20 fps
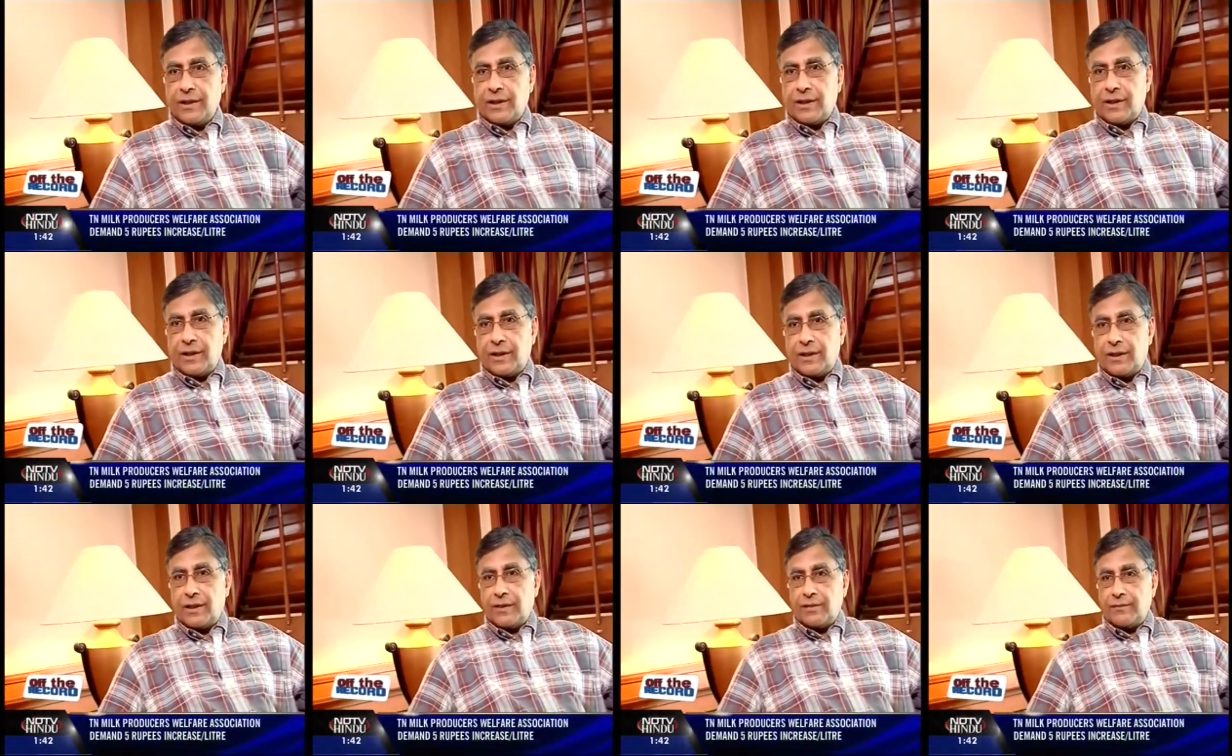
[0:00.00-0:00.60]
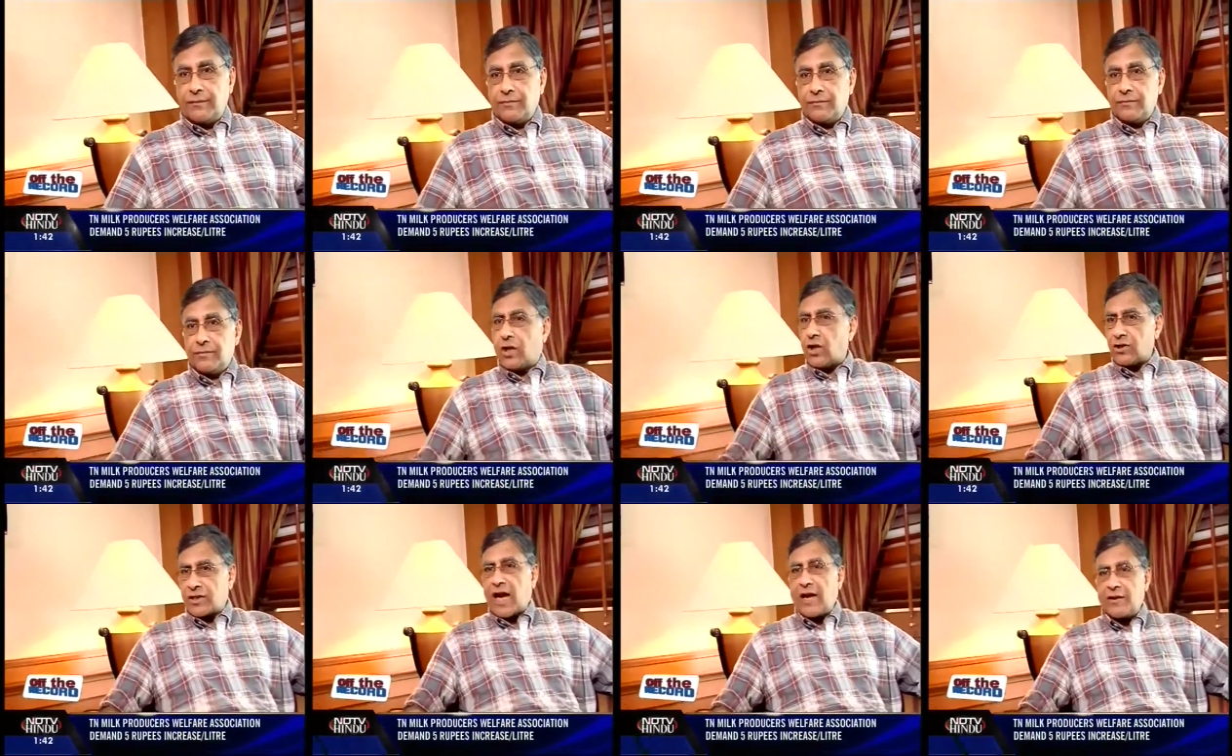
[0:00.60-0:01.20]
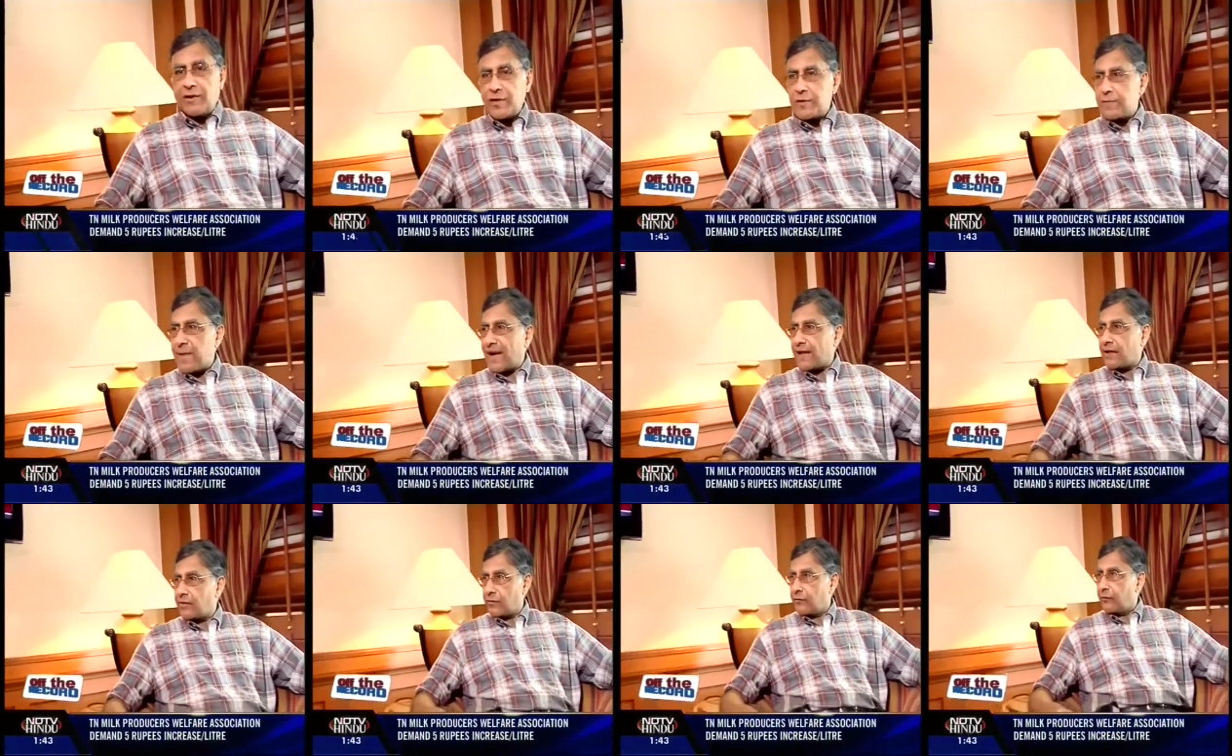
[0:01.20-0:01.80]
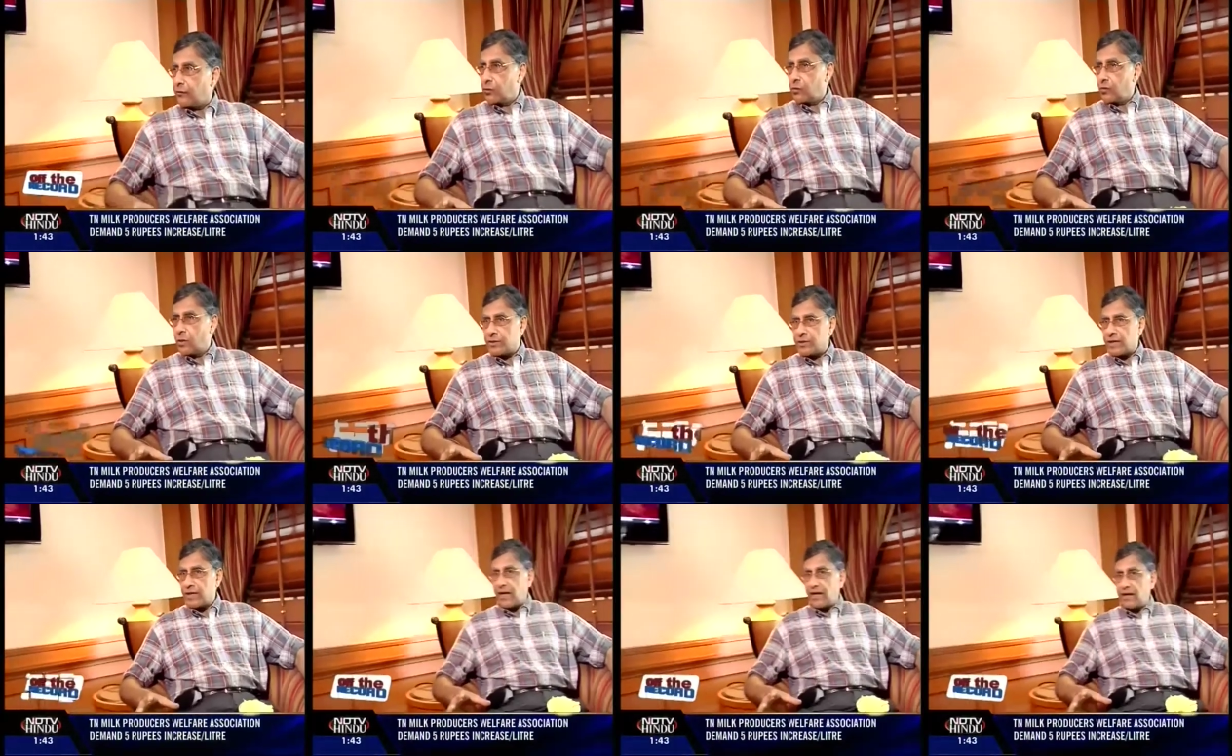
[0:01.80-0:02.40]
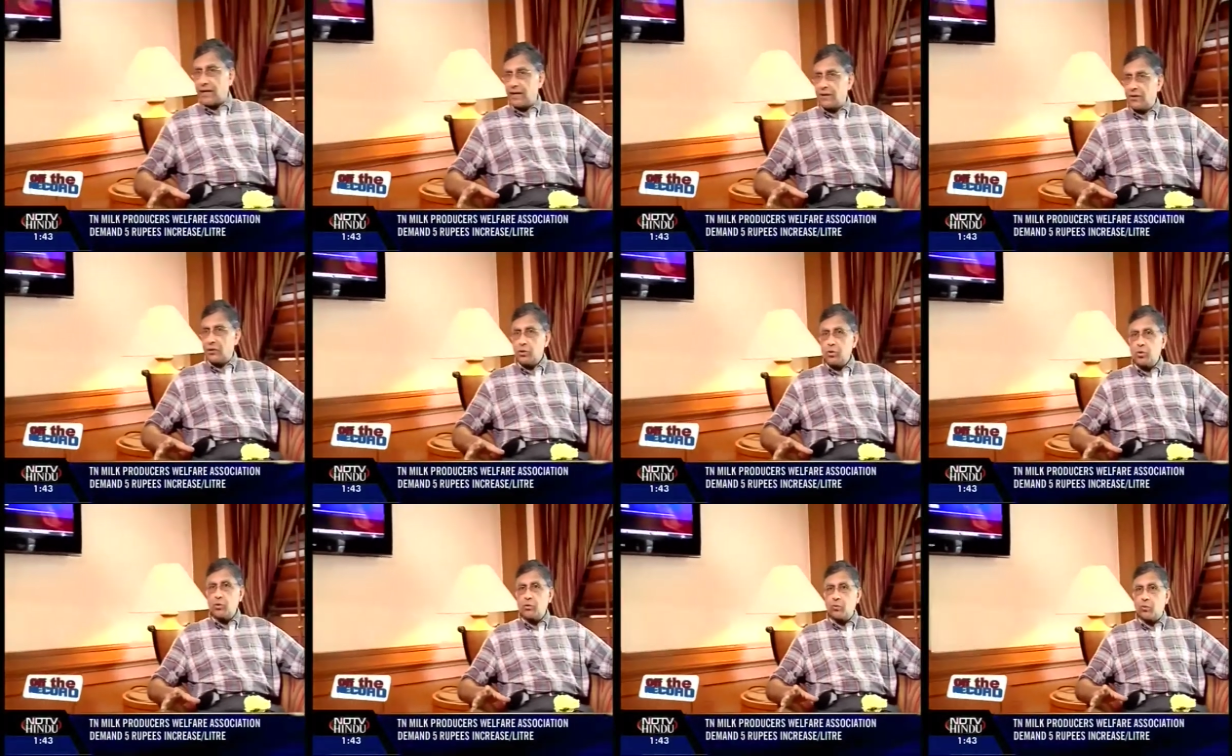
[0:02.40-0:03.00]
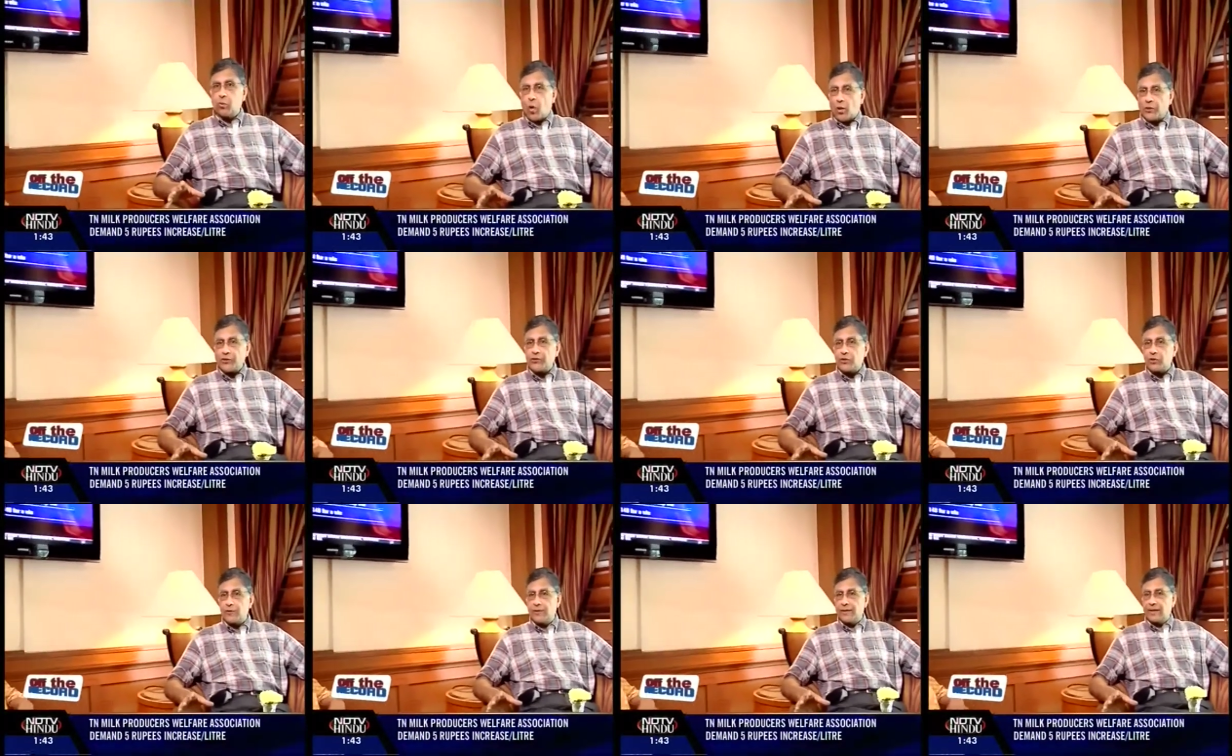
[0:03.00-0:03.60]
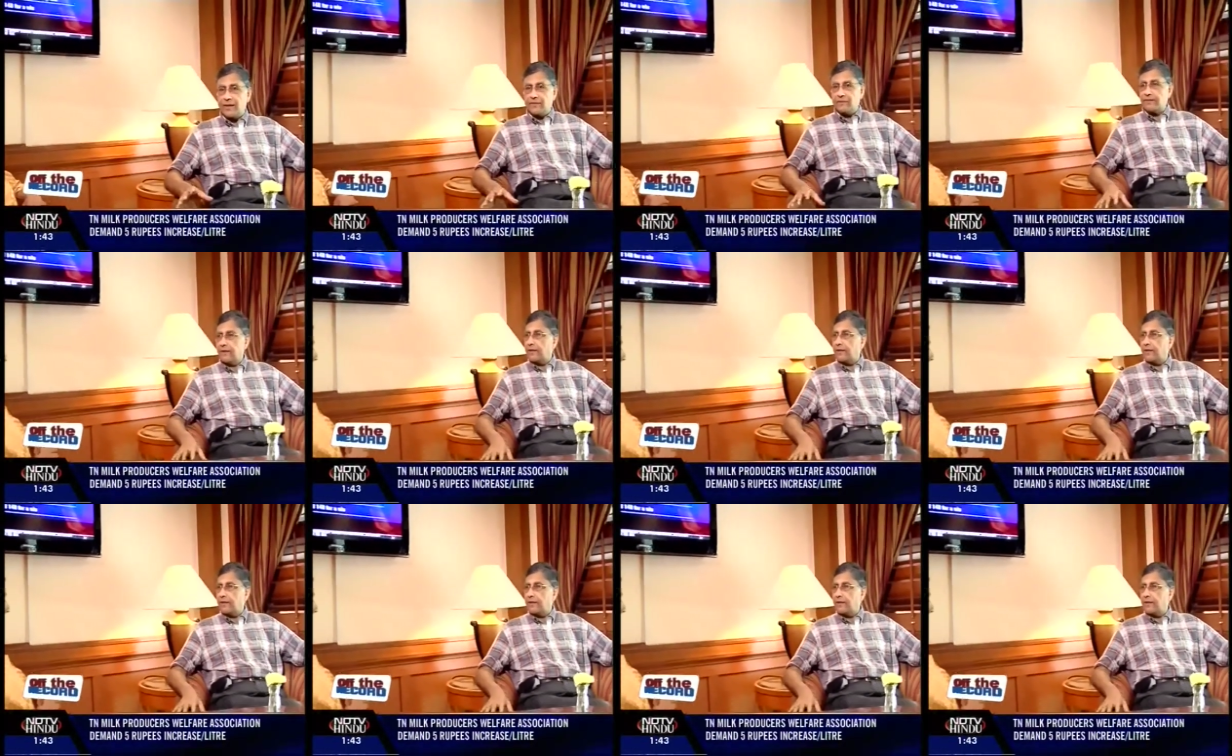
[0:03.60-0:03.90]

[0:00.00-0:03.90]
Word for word: uh, because I respect reviewers and I do want to believe